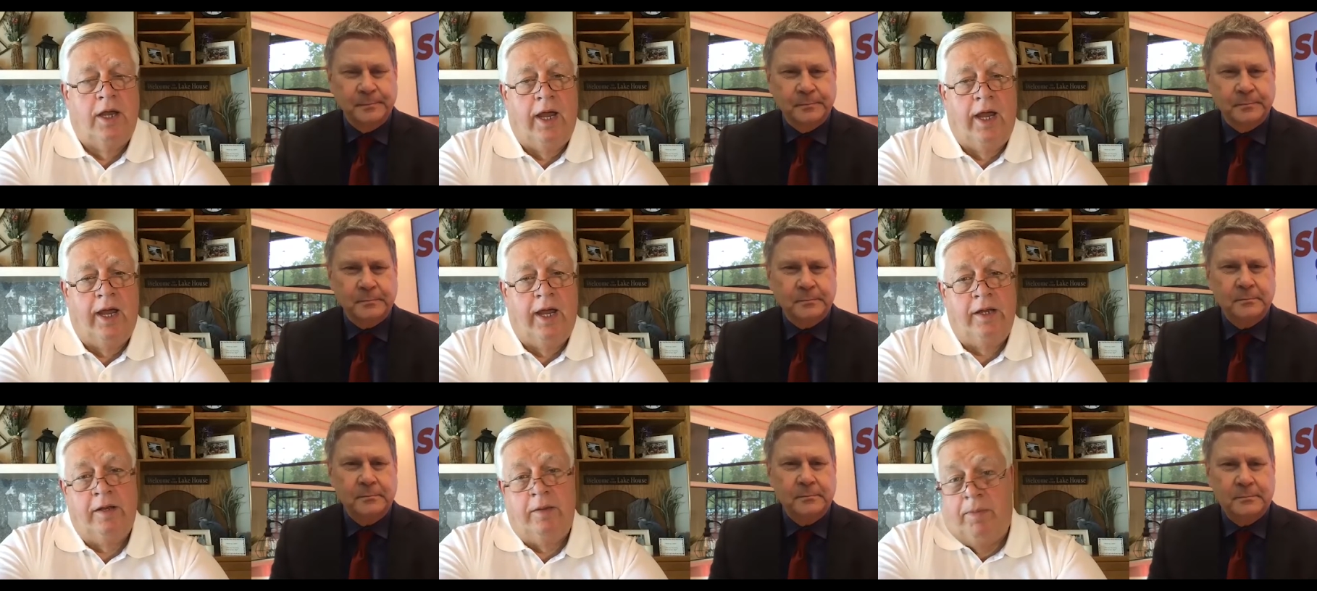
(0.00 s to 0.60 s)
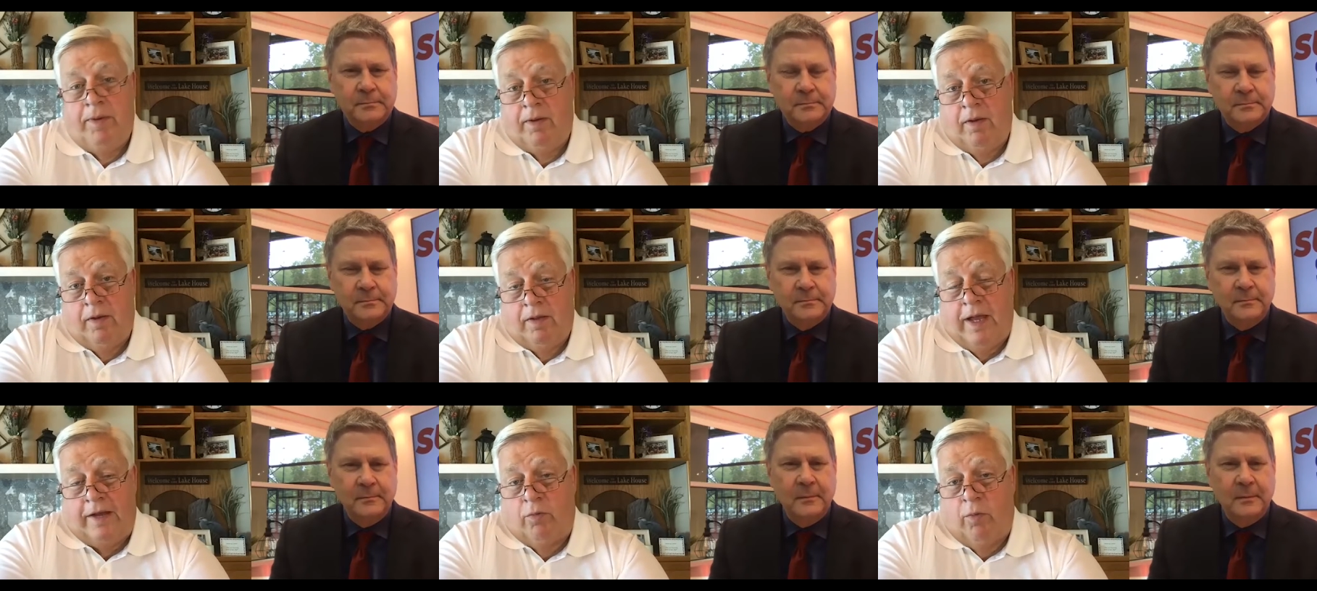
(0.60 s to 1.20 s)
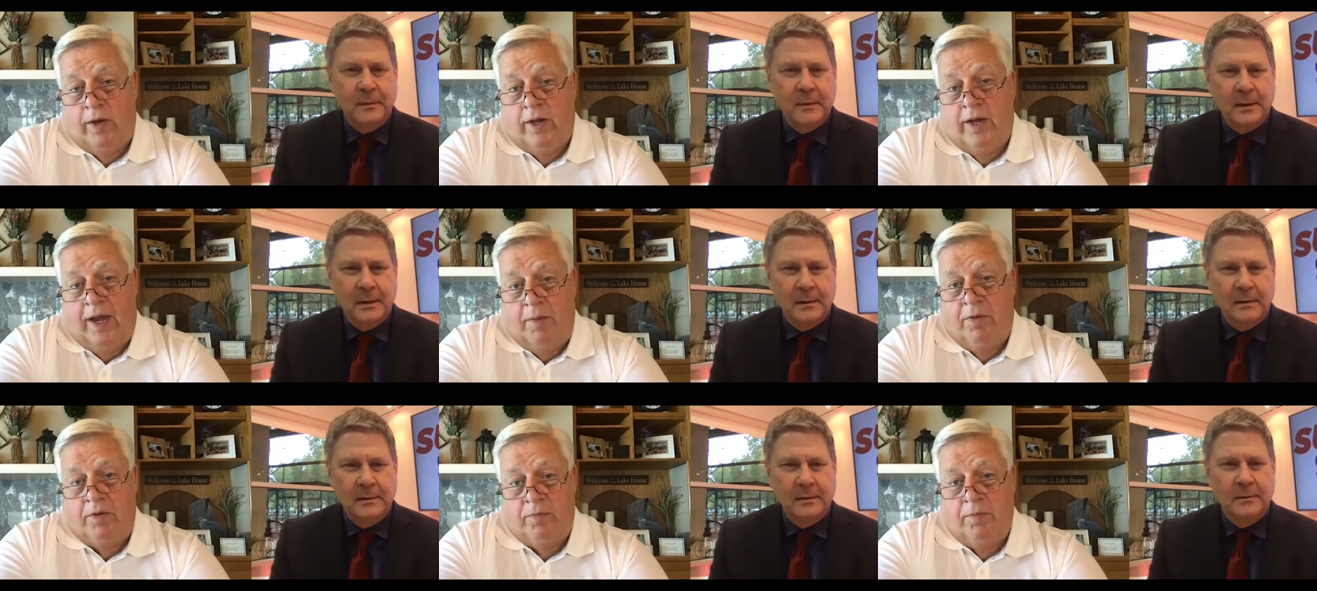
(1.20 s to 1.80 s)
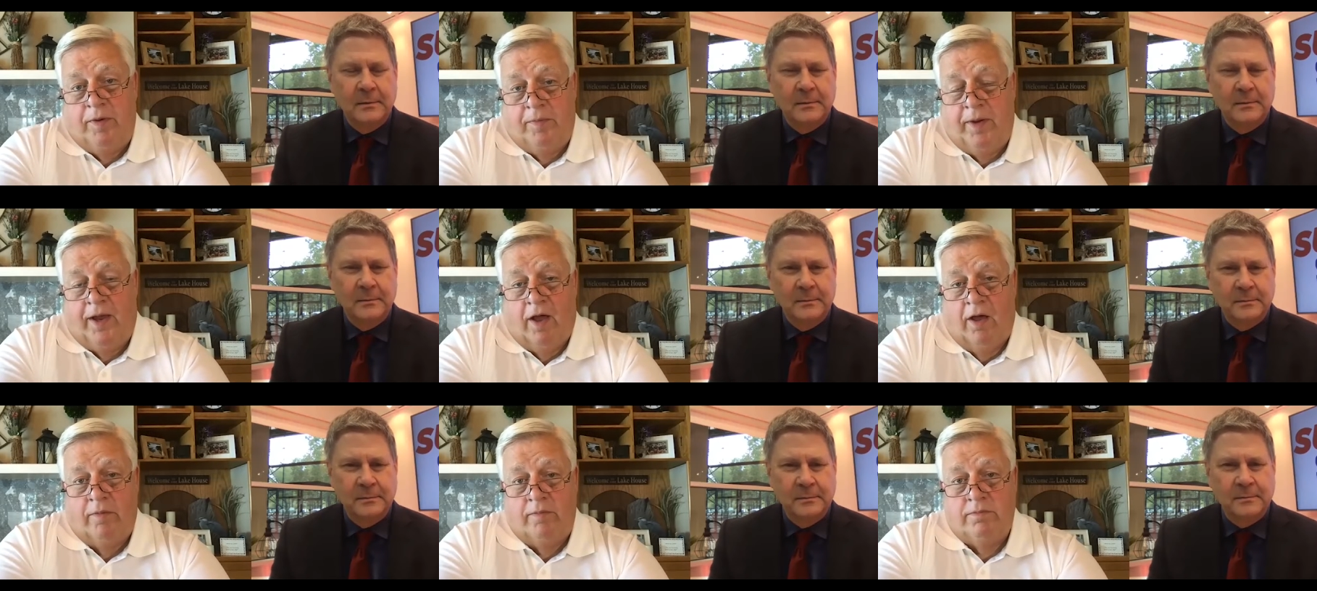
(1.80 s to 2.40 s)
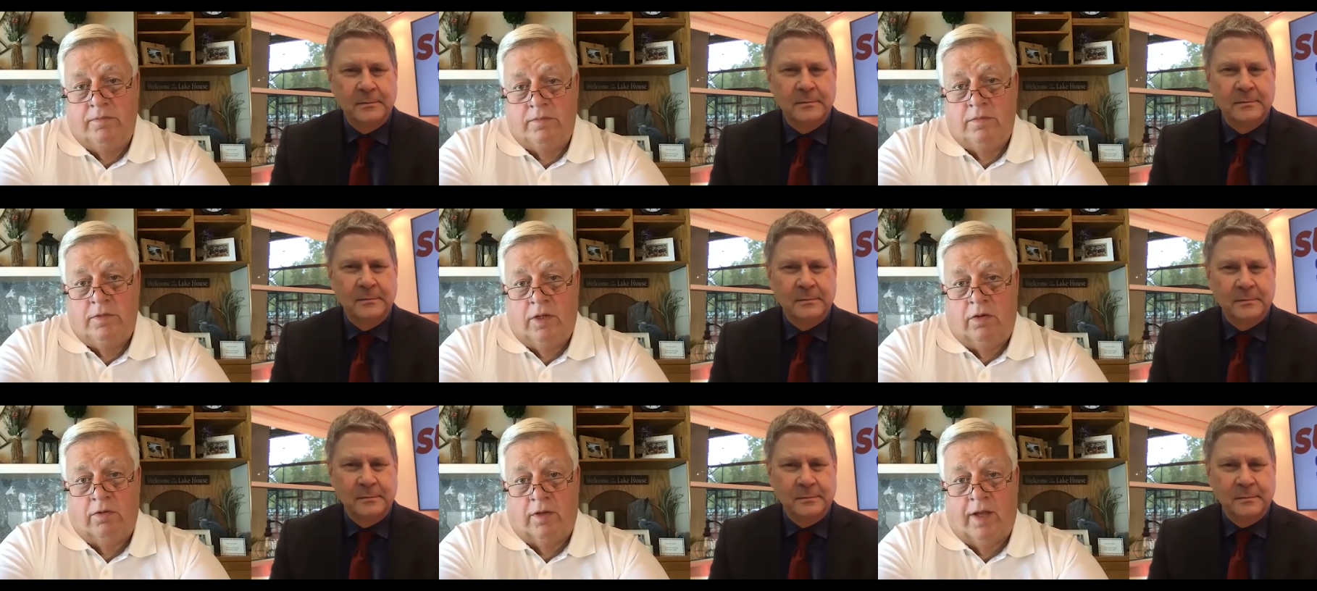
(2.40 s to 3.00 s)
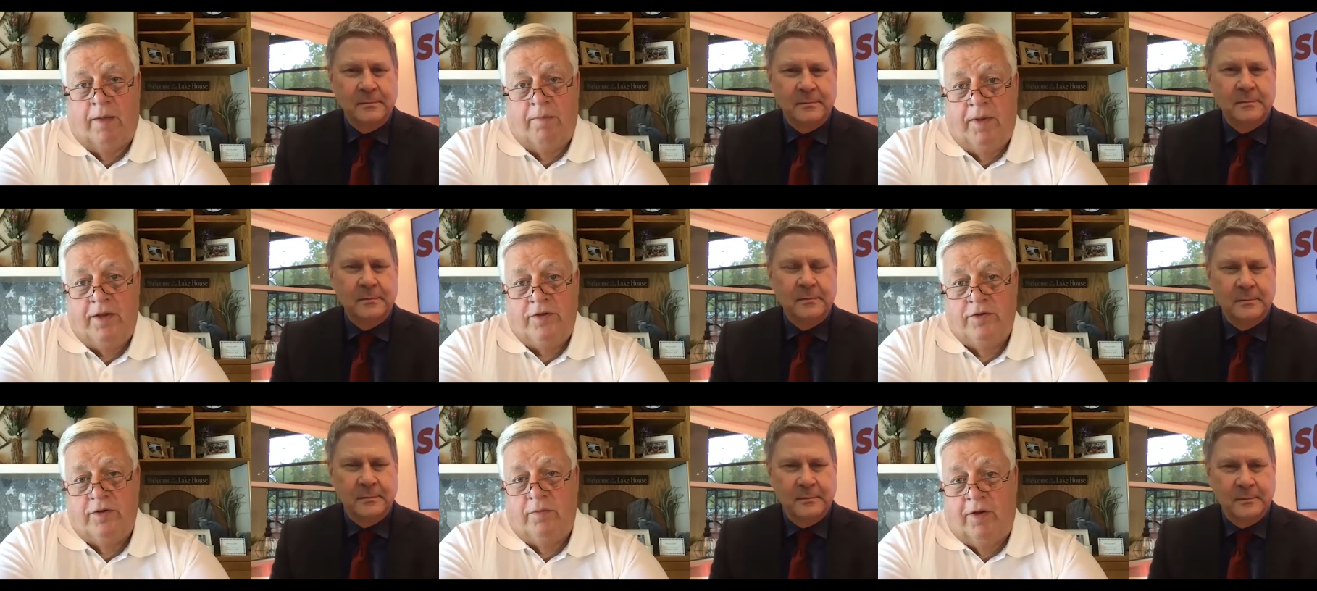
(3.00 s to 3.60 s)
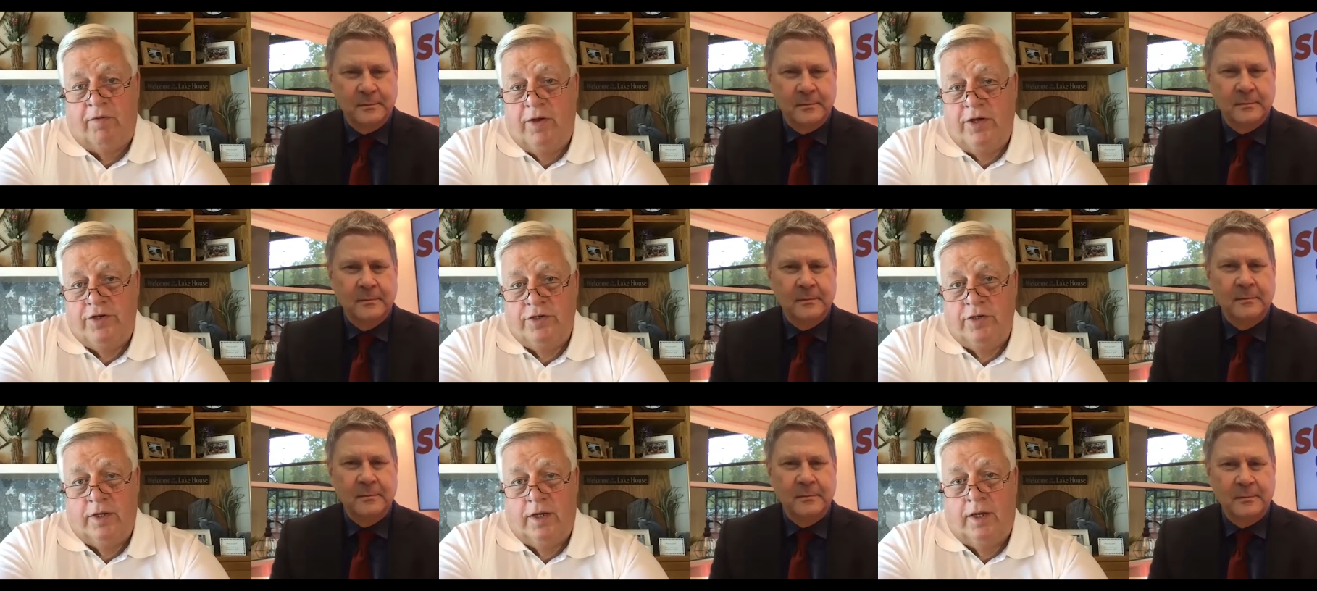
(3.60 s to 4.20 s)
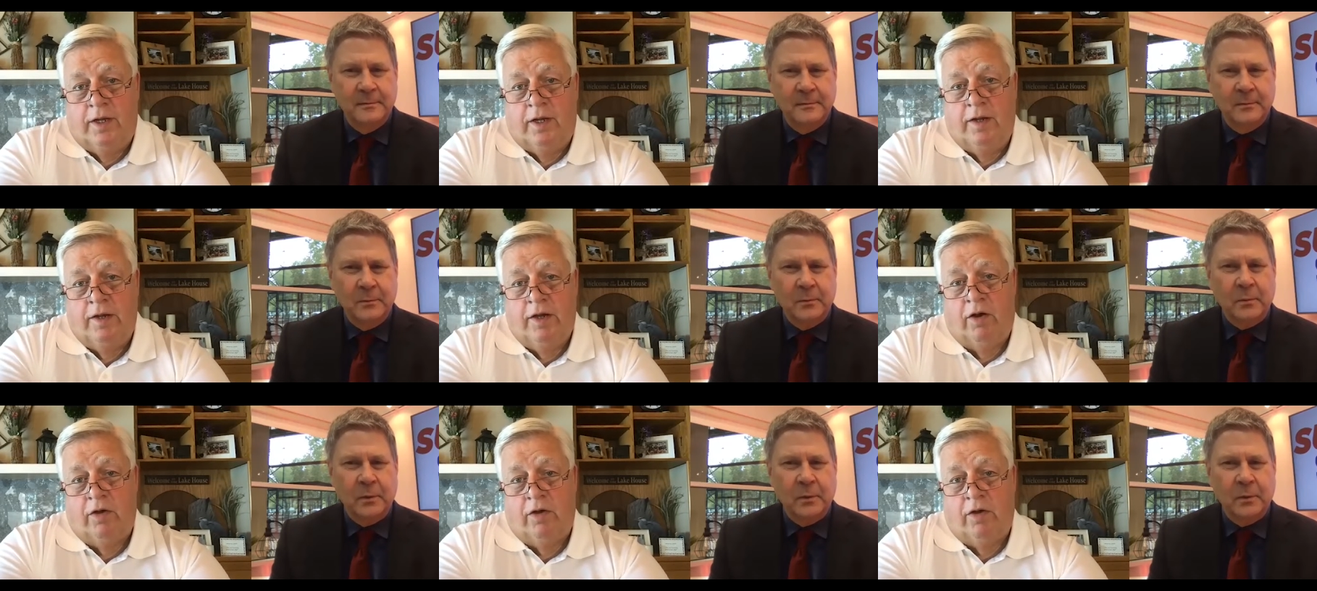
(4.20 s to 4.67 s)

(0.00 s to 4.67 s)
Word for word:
Speaker 1: and it be, that's what enabled me to become, you know, the top agent in my region. You know,